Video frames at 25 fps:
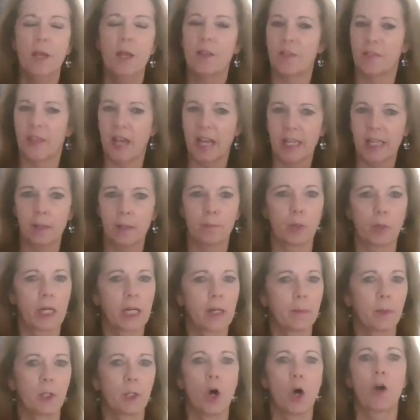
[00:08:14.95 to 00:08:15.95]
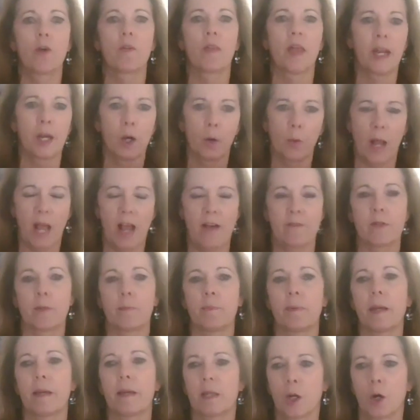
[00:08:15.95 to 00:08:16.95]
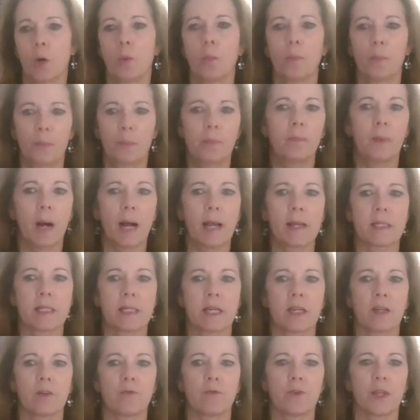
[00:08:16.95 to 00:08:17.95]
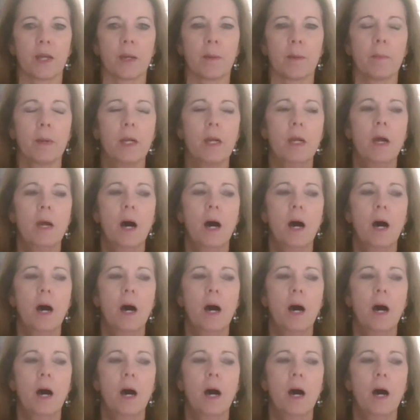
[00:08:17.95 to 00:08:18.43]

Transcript: that they can bring them along and they don't have to pay, you know, buy a ticket for them.